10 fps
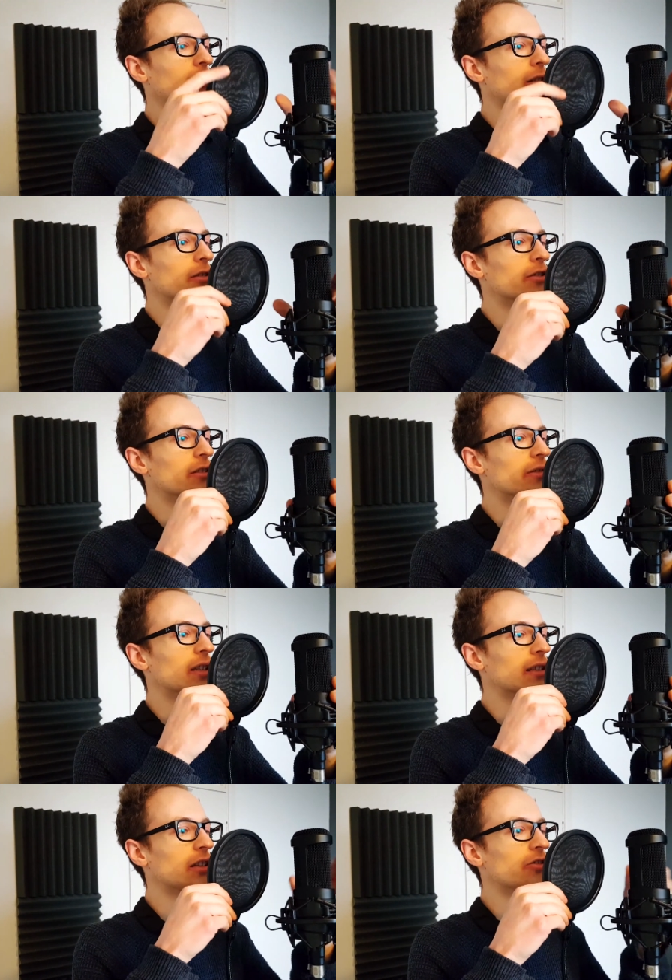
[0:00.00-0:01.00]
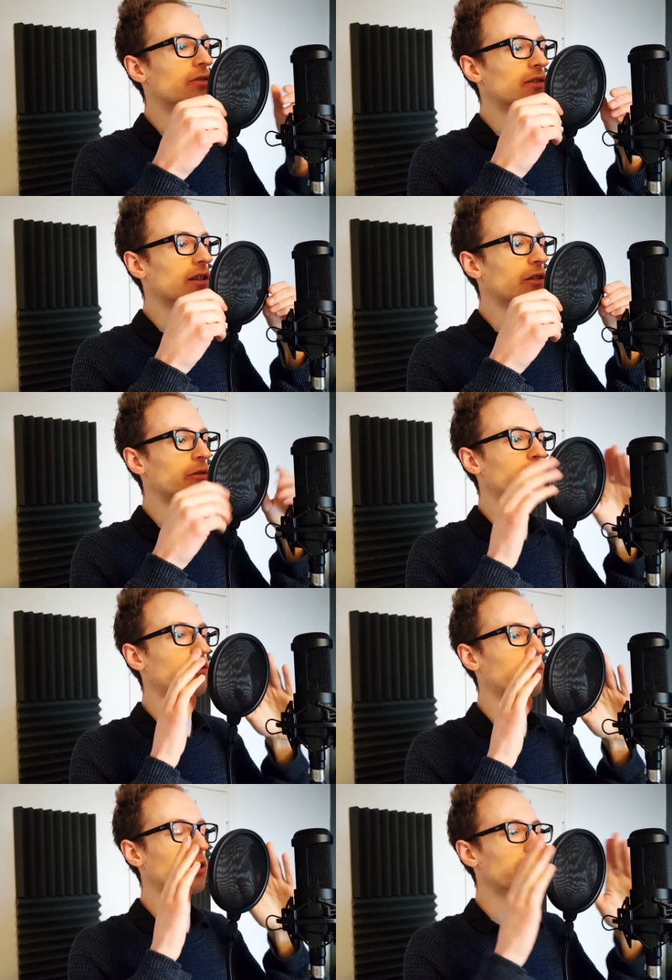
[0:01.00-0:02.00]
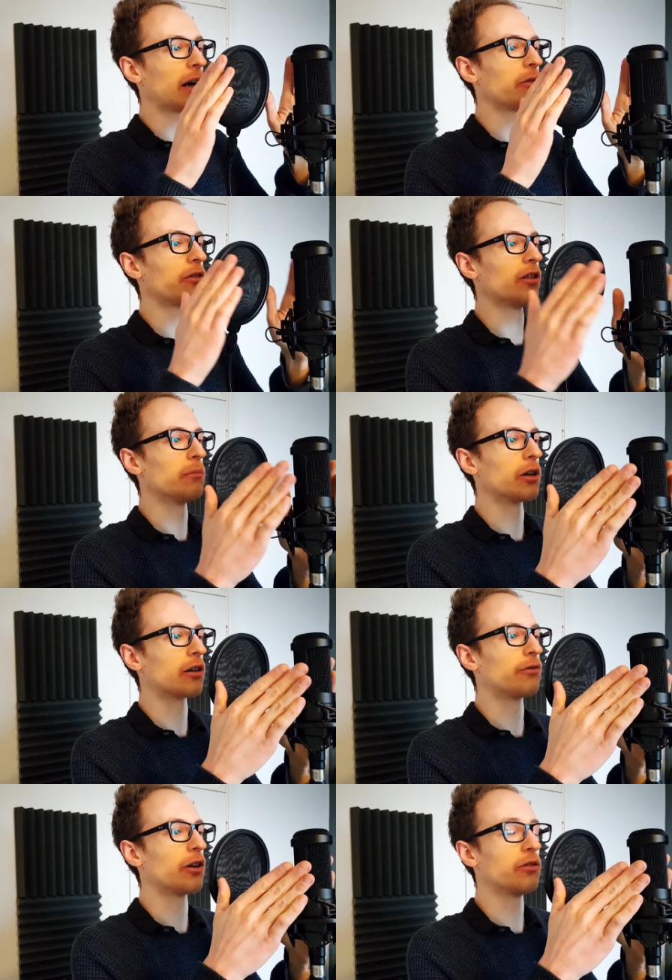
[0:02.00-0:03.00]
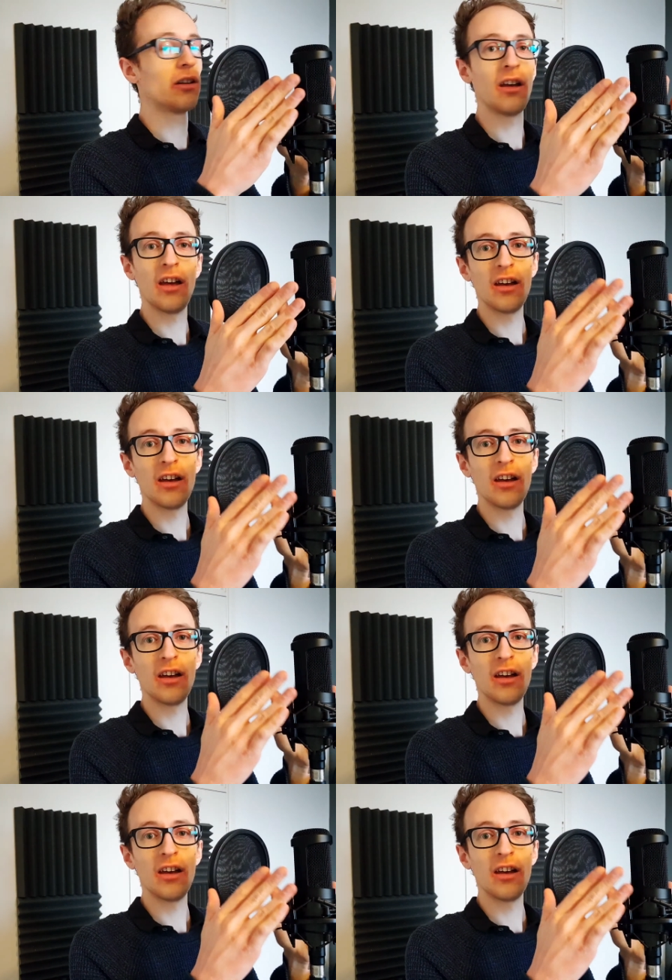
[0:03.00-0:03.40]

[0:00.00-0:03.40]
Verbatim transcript: sort of six inches or so from your mouth and the microphone